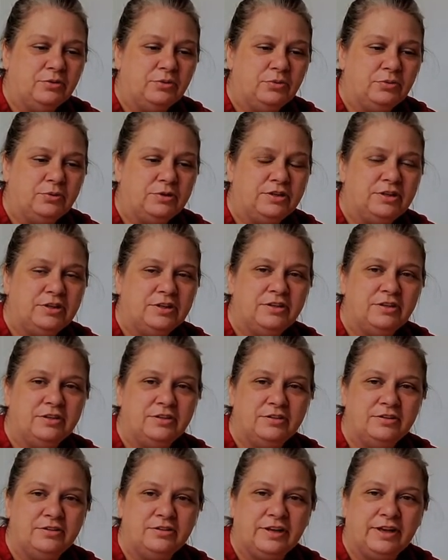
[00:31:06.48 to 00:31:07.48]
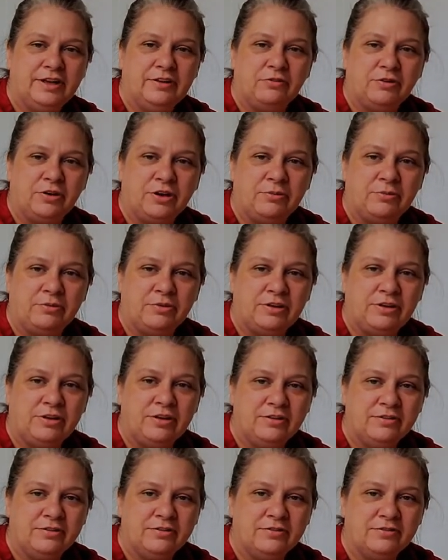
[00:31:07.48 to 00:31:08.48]
we did Dave Ramsey
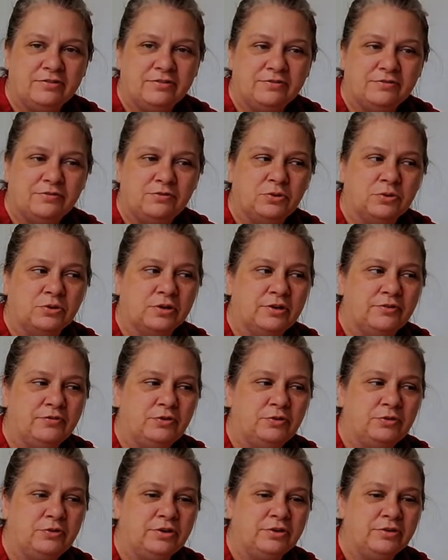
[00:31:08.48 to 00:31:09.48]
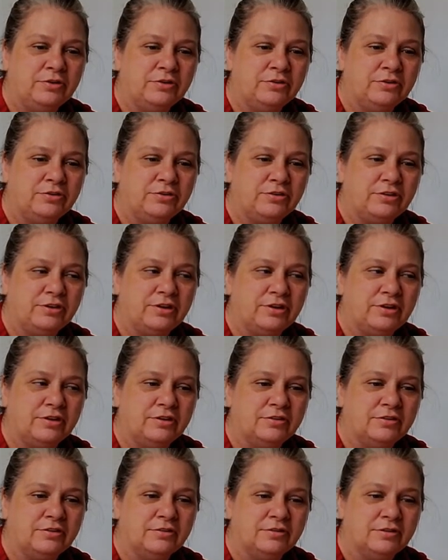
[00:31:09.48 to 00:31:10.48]
for a few years,
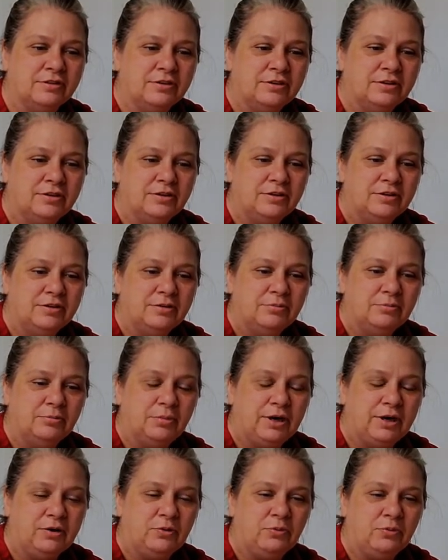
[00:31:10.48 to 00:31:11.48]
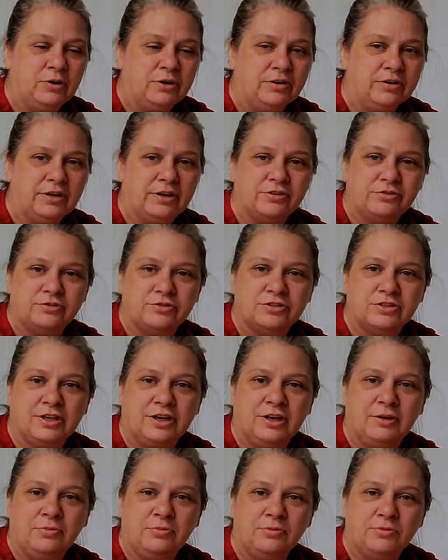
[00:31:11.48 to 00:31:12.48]
and Mike worked extra
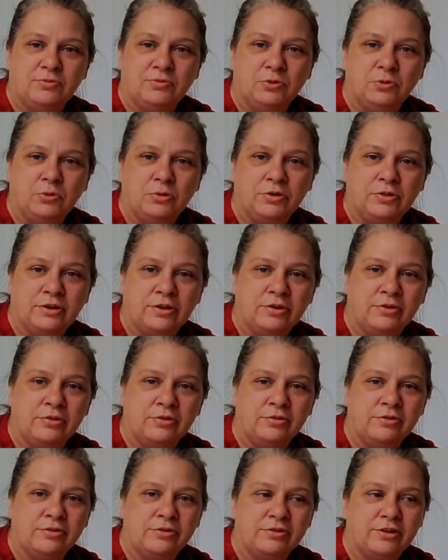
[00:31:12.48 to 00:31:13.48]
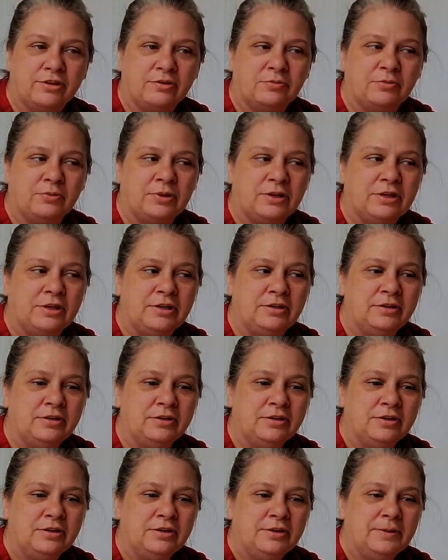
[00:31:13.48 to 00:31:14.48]
job for 4 of those, and we
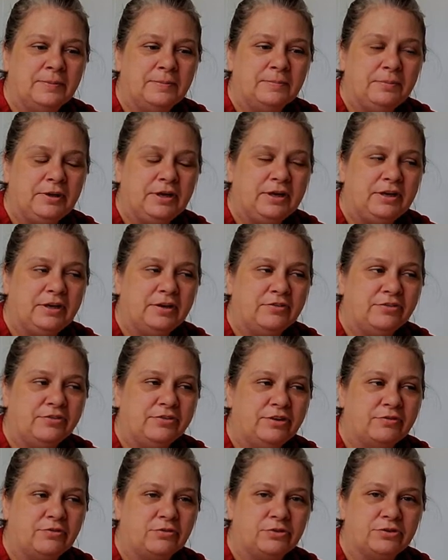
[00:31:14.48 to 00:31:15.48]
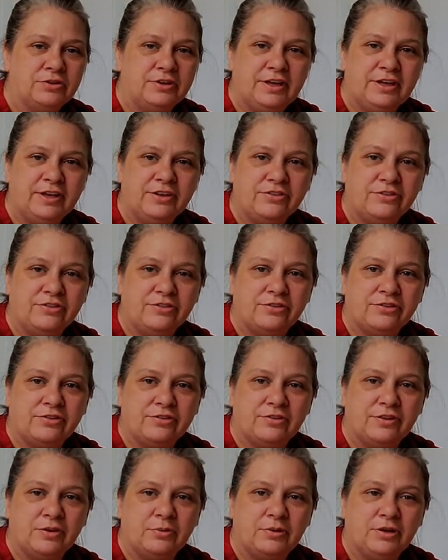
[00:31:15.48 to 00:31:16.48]
paid off several debts
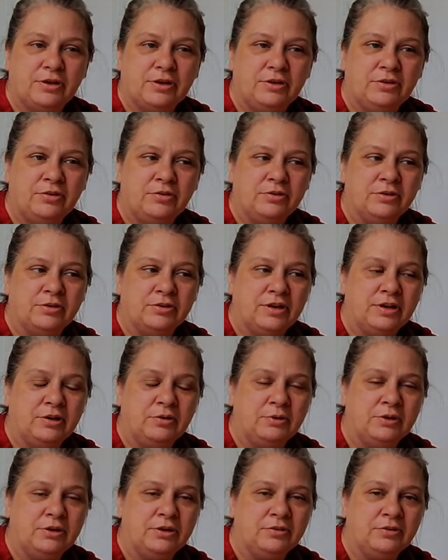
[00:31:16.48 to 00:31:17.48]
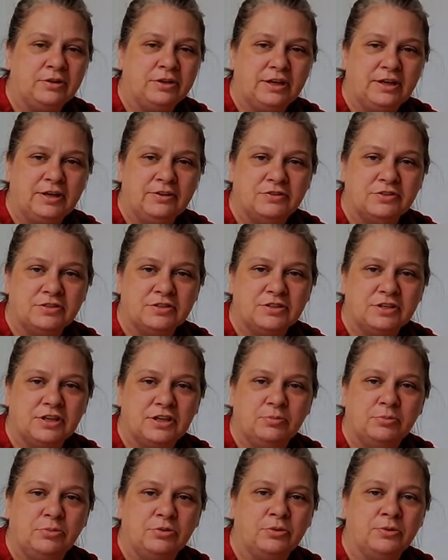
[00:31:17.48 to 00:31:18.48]
that we owed, and now we only have just a
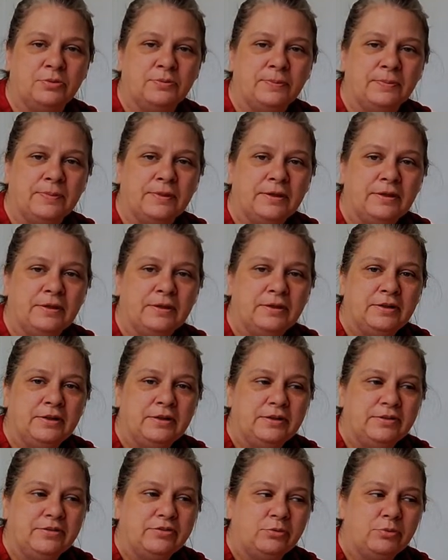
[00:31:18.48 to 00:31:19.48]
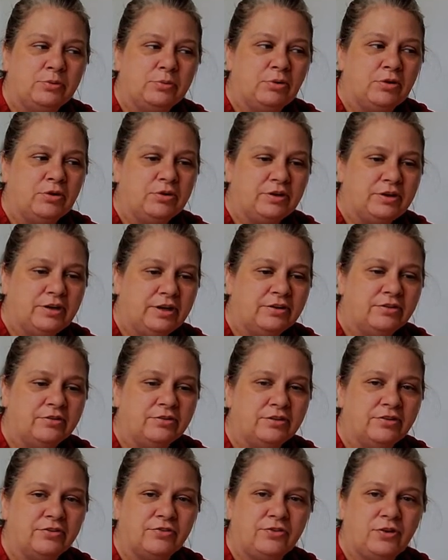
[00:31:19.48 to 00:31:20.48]
couple. So we broke it down
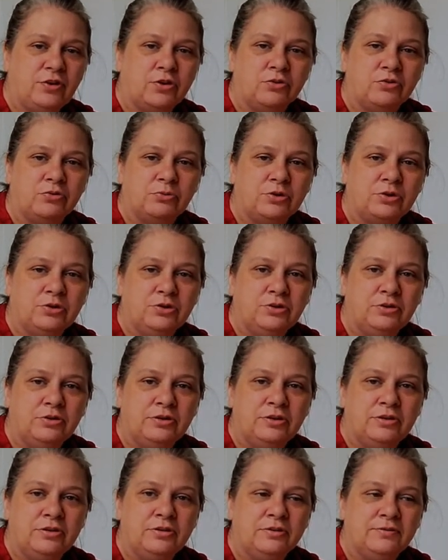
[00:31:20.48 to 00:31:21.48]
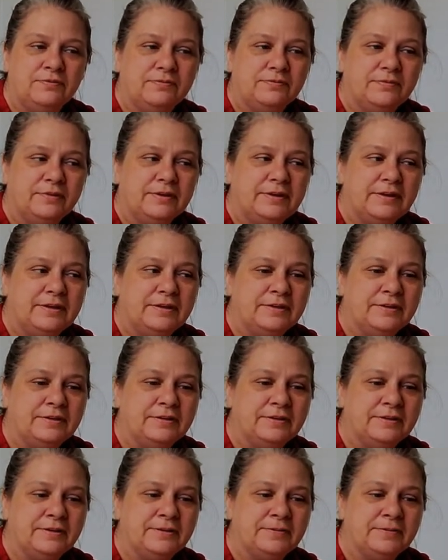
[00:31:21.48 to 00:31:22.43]
as far as we could, and